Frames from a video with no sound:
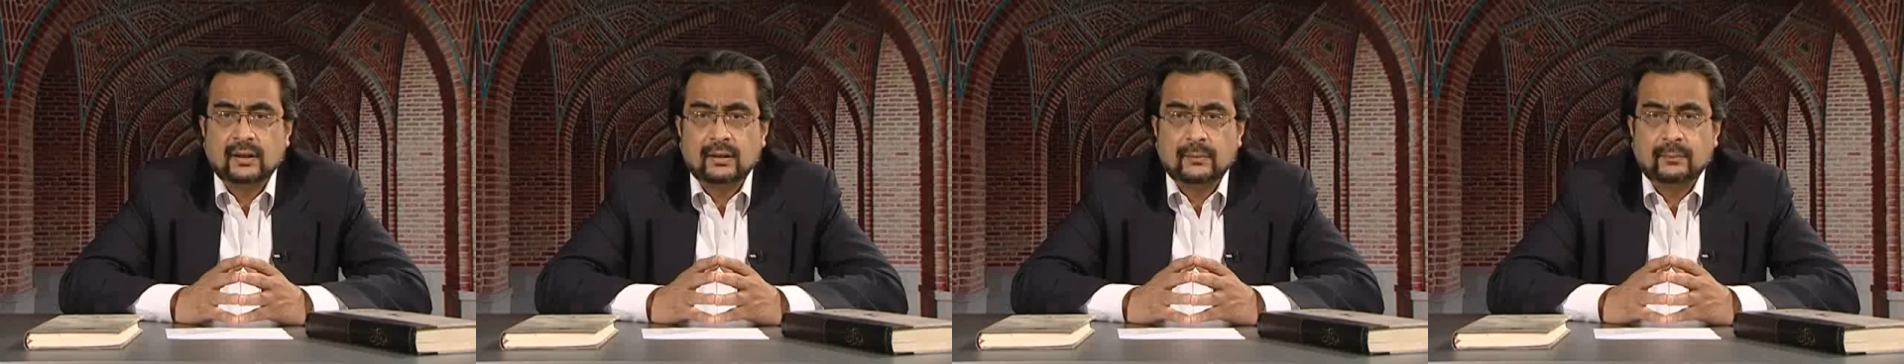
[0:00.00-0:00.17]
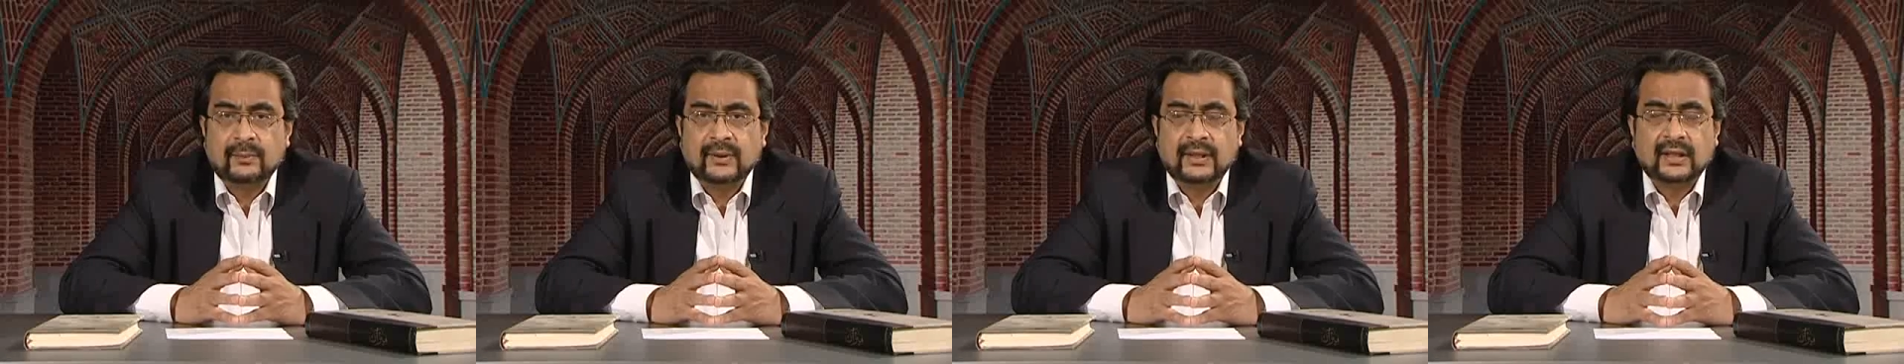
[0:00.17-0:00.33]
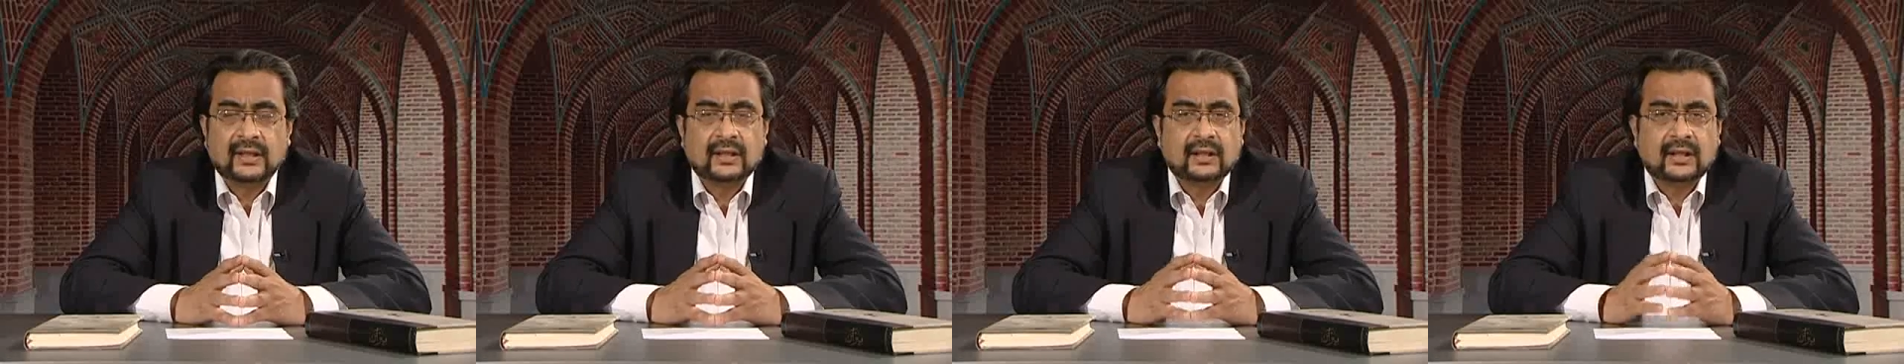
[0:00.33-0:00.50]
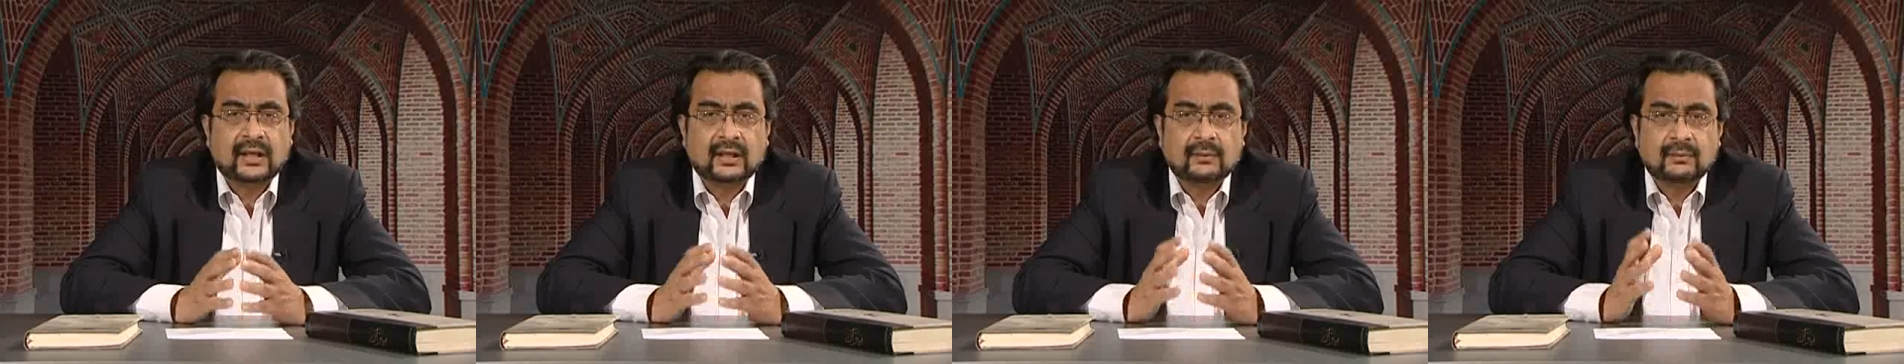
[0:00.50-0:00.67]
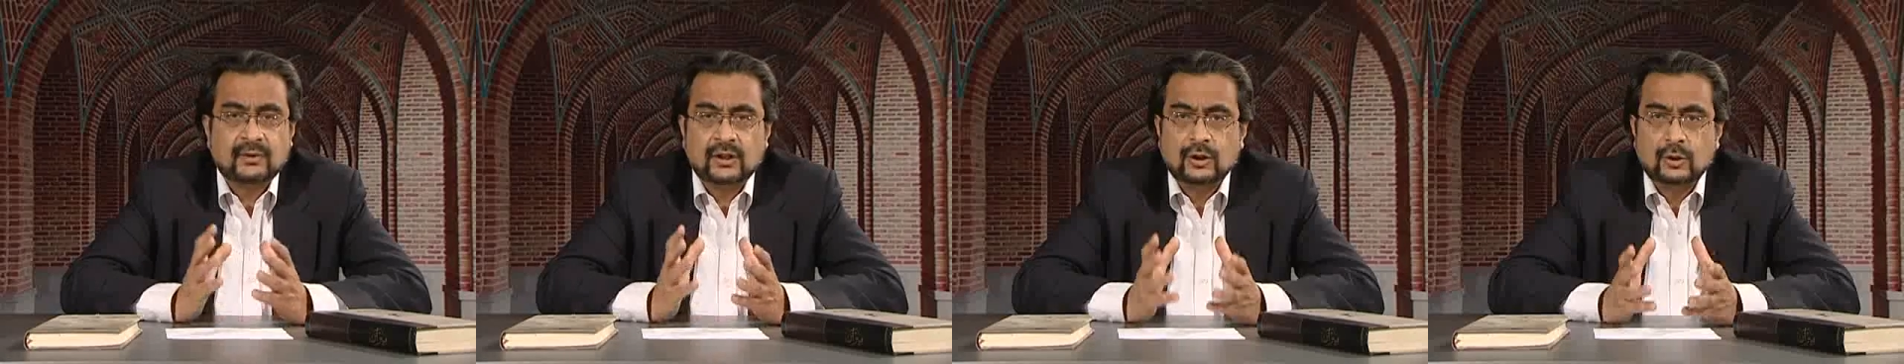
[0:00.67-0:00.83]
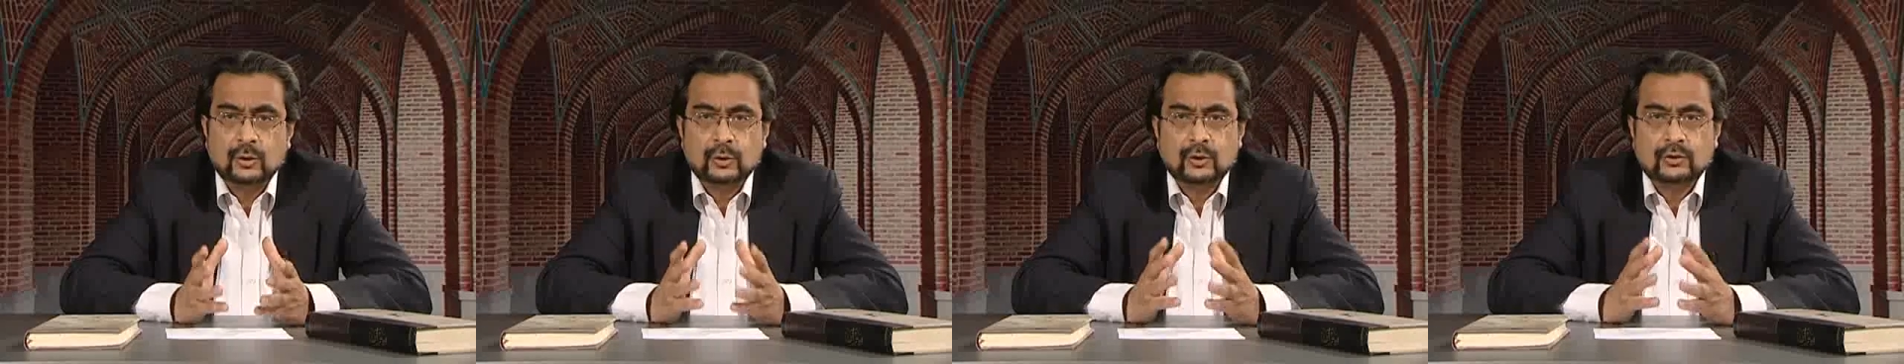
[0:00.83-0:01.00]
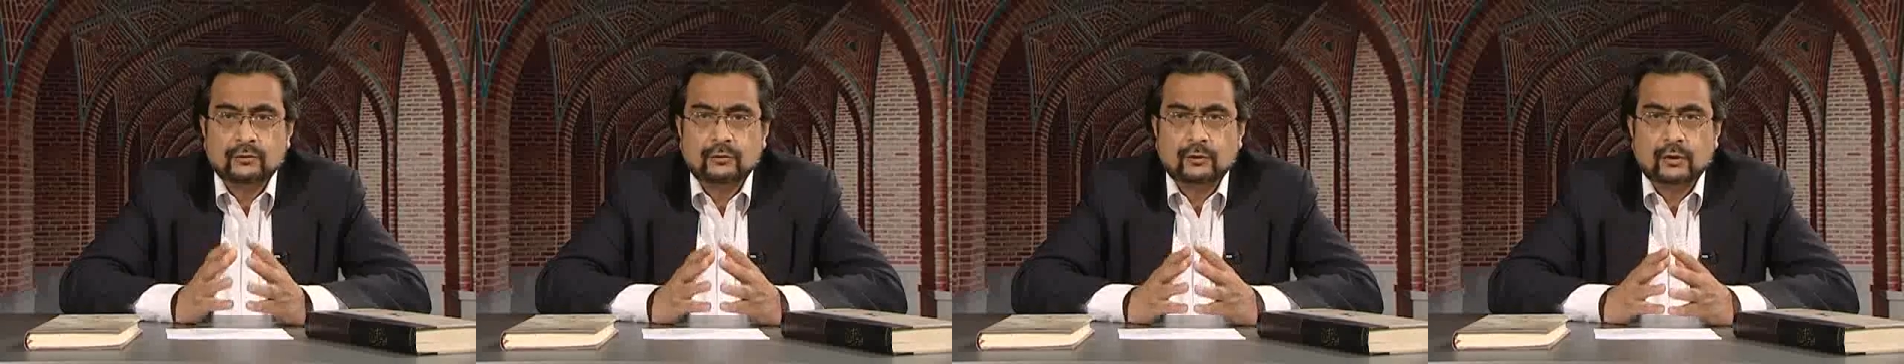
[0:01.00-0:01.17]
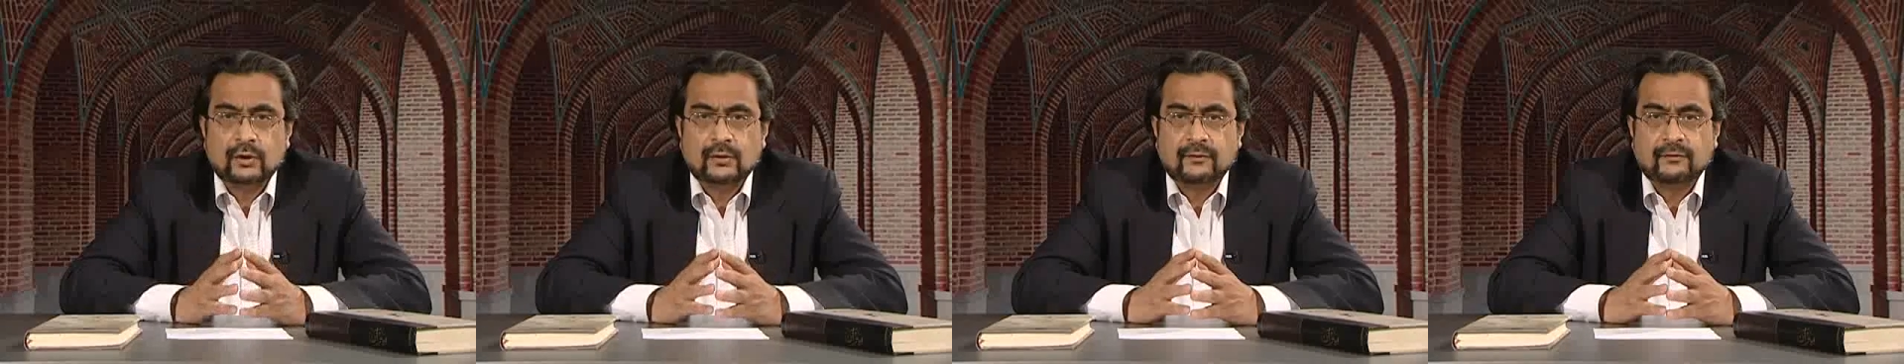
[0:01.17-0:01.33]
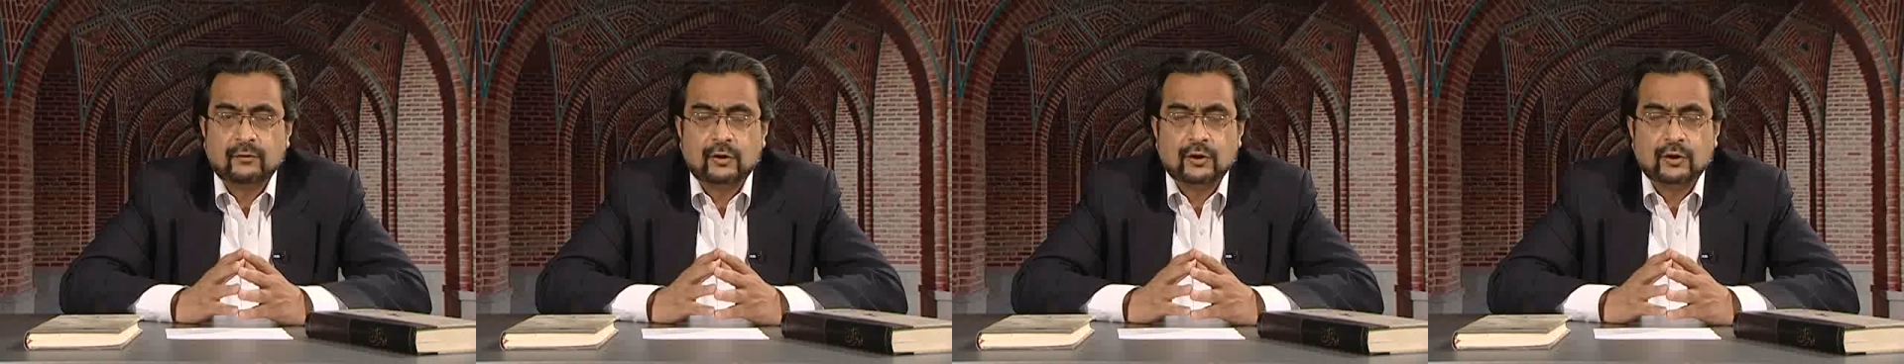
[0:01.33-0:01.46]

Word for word: uh, pig can be used for,